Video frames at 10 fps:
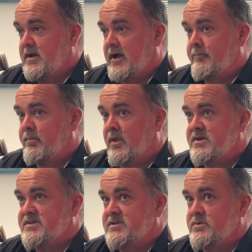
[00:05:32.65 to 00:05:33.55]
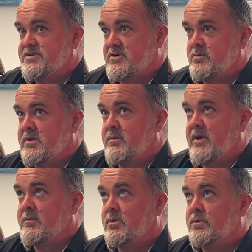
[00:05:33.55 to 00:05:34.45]
I say to so many
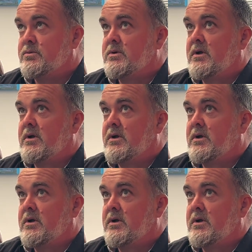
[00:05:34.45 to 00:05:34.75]
people,